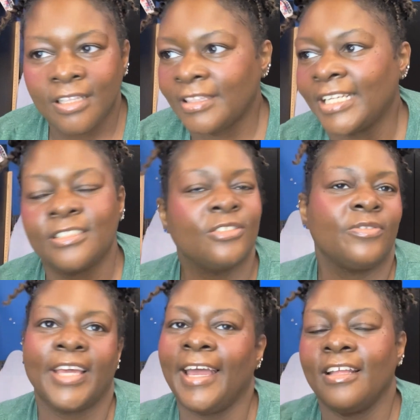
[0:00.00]

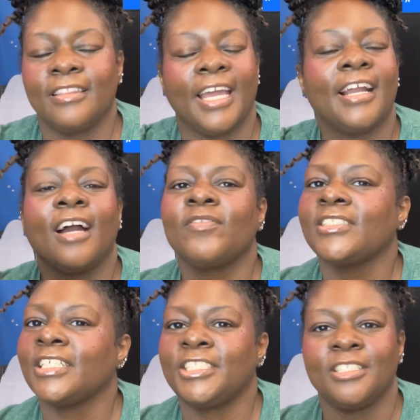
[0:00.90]
That
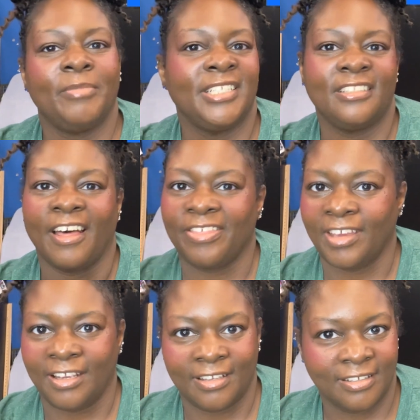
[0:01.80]
conversation meant
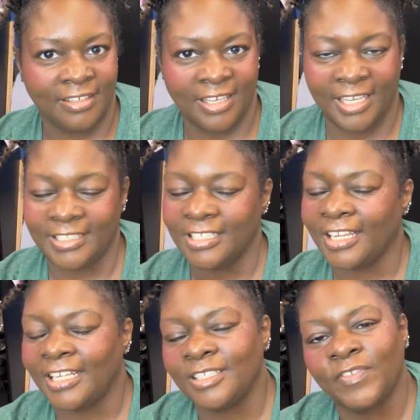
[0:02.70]
nothing. It did
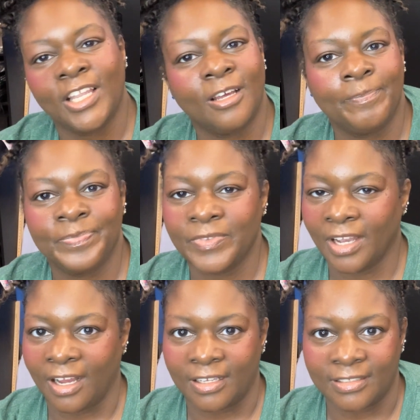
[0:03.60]
not develop
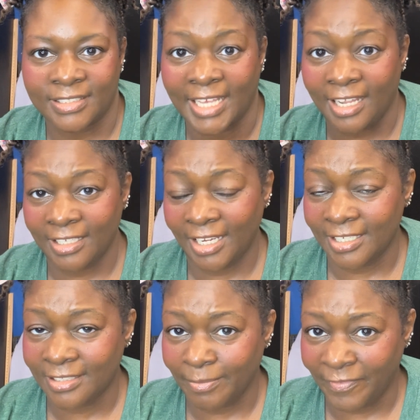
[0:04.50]
Sally
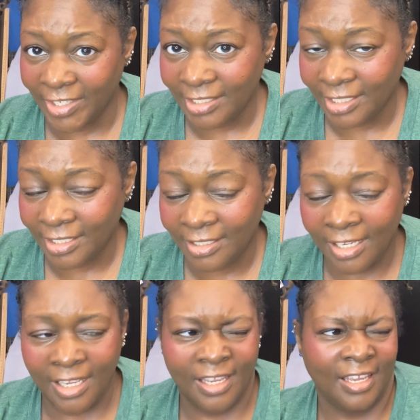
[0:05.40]
as the
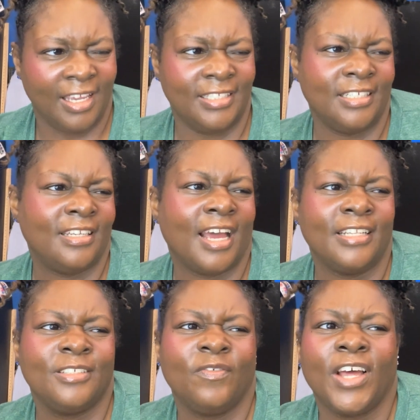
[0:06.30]
villain. It
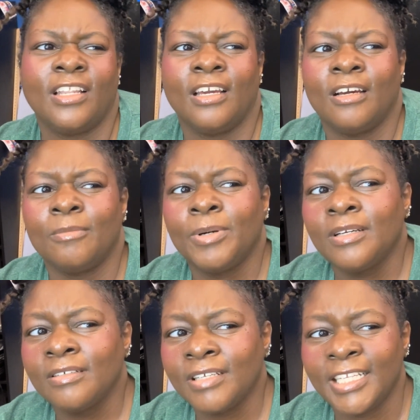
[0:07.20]

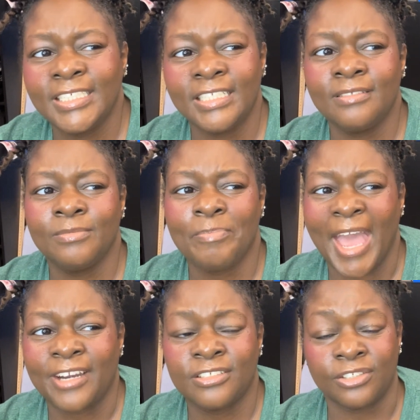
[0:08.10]
didn't
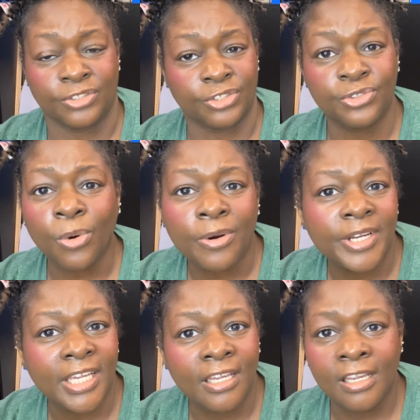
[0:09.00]
matter to the
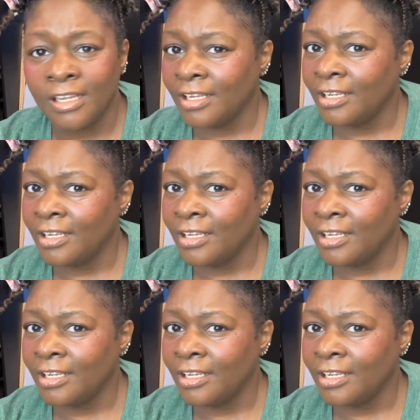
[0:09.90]
story.